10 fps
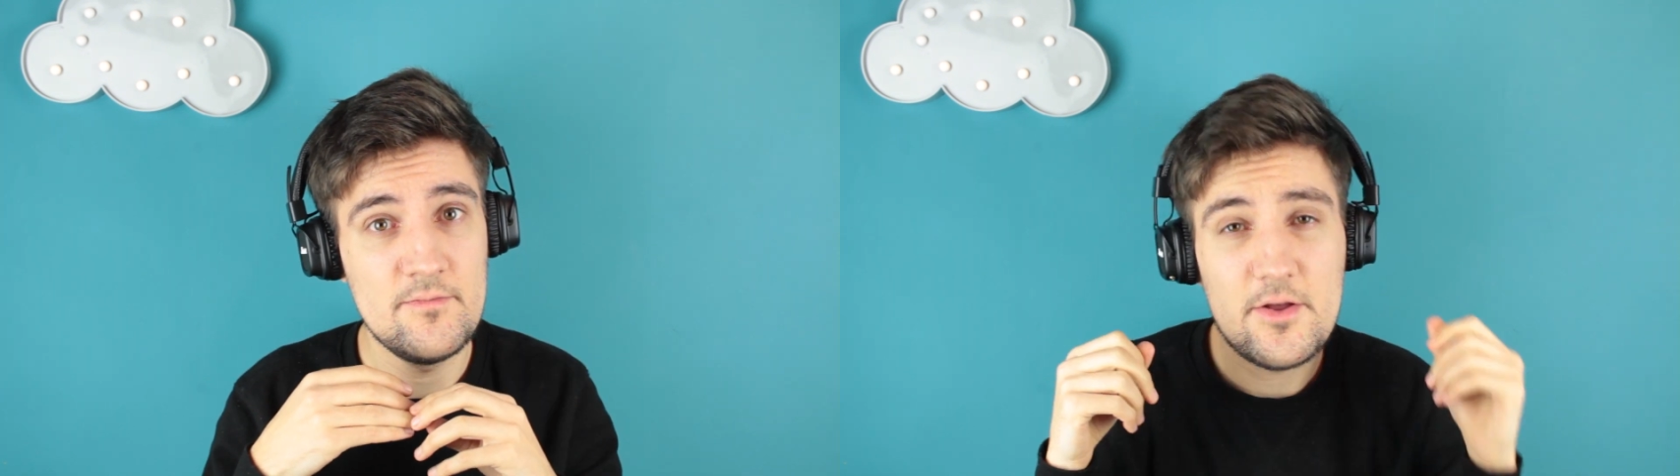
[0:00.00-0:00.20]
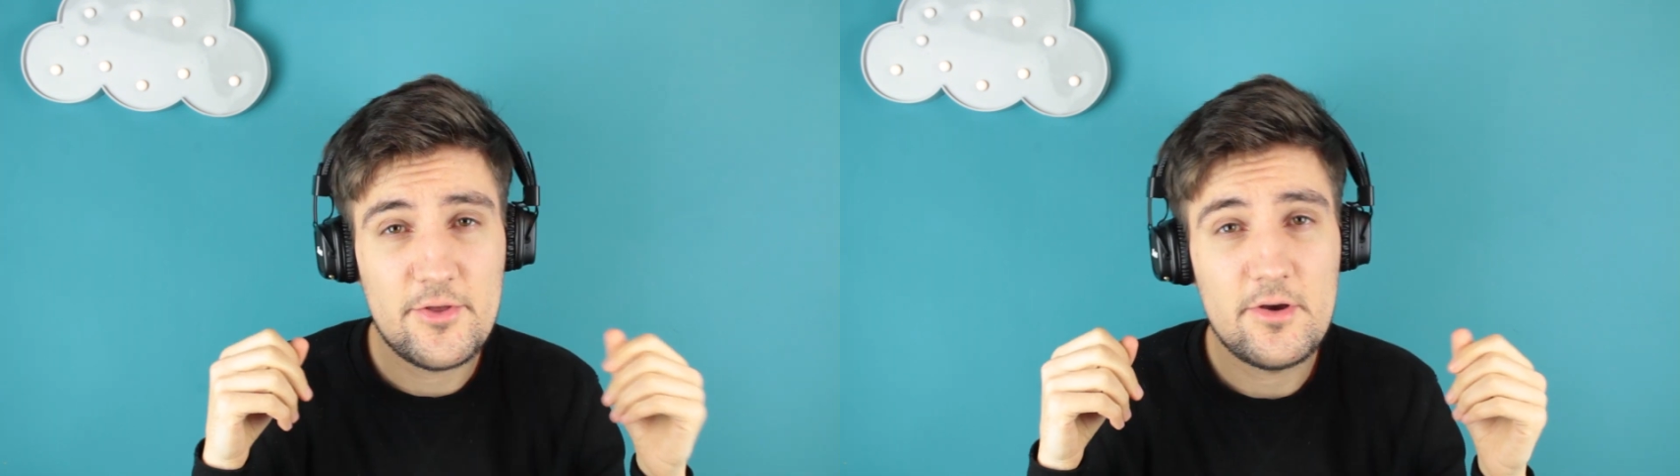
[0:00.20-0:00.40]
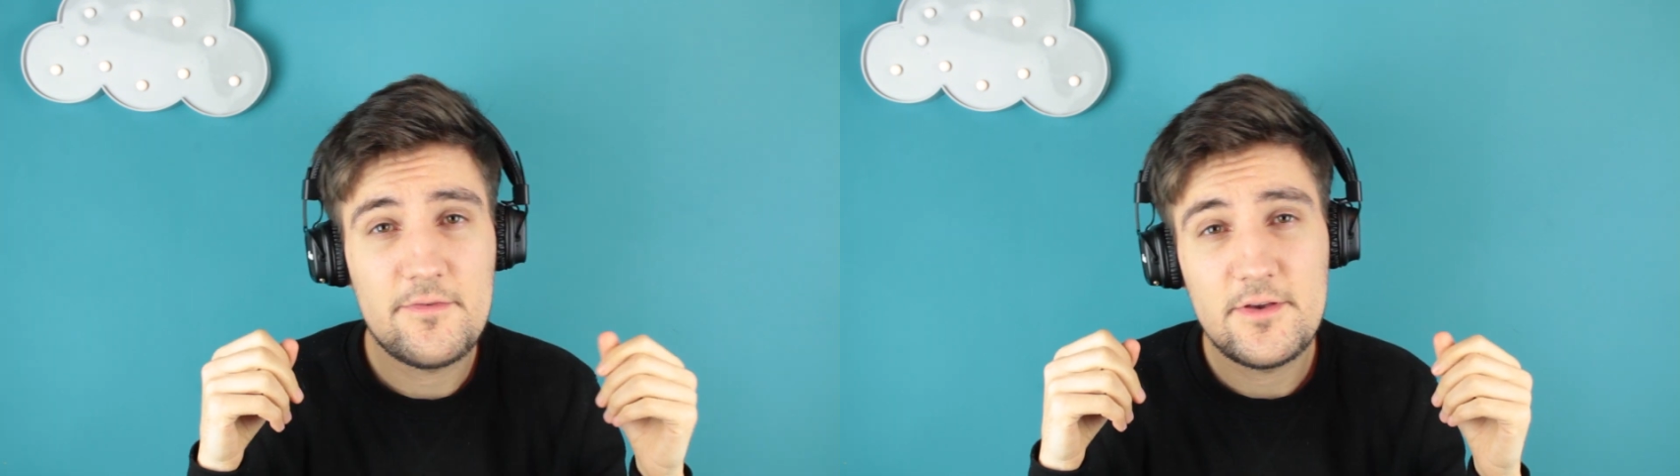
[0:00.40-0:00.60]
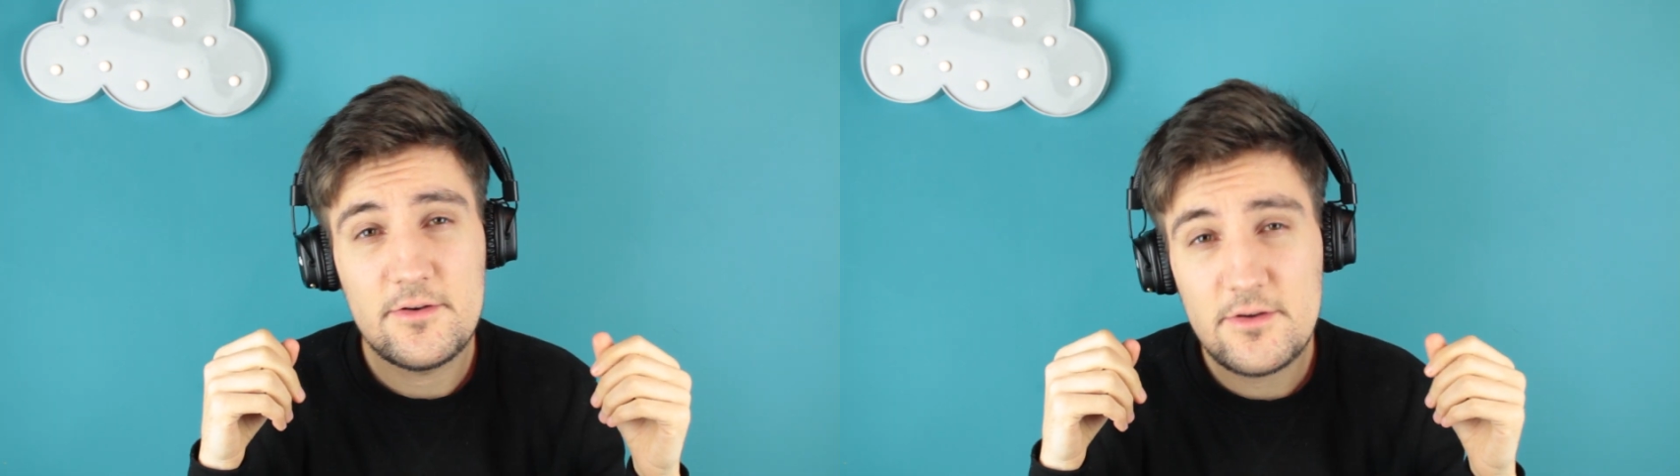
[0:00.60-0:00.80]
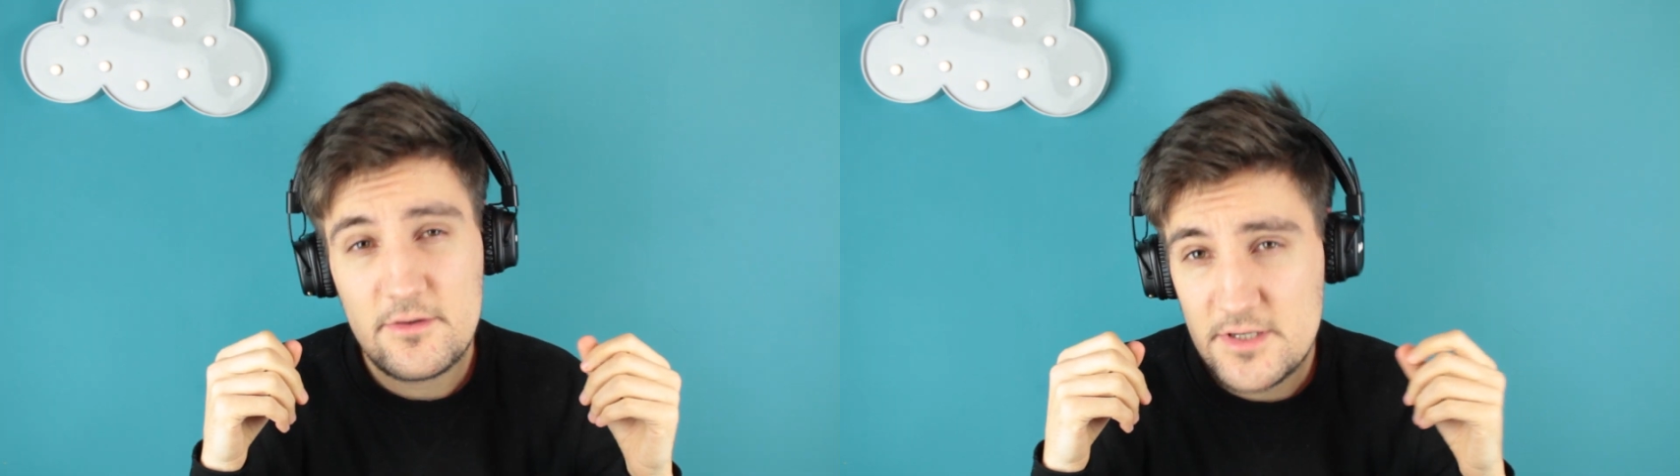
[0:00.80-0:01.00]
Although if
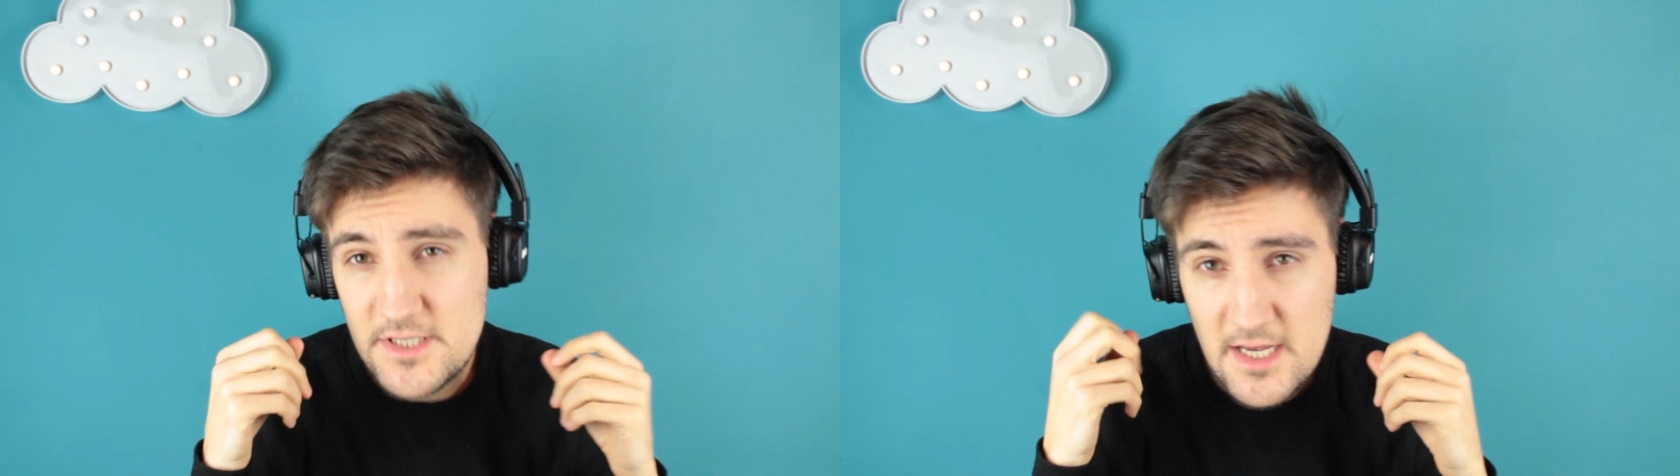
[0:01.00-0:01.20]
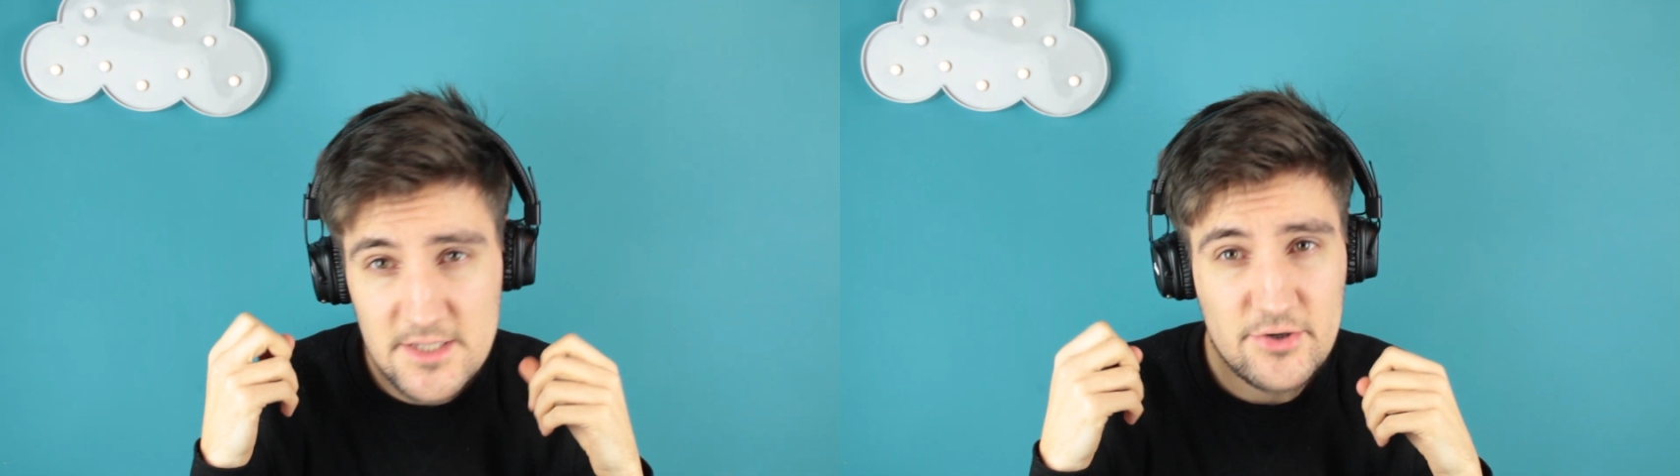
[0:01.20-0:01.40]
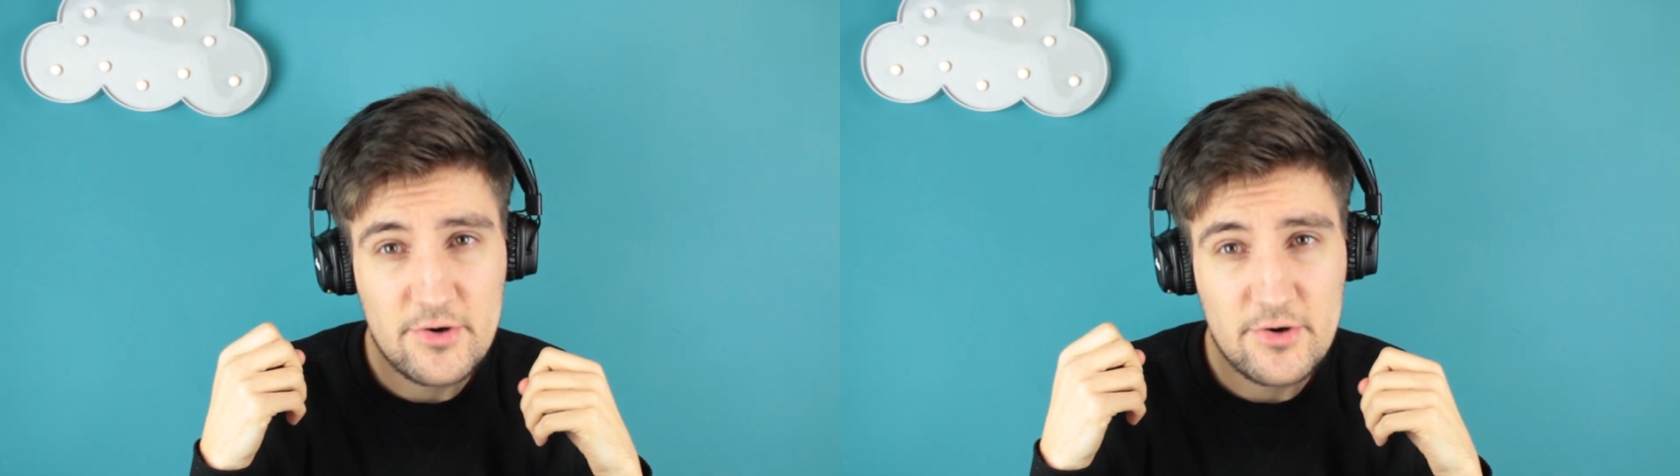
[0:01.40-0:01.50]
you do decide to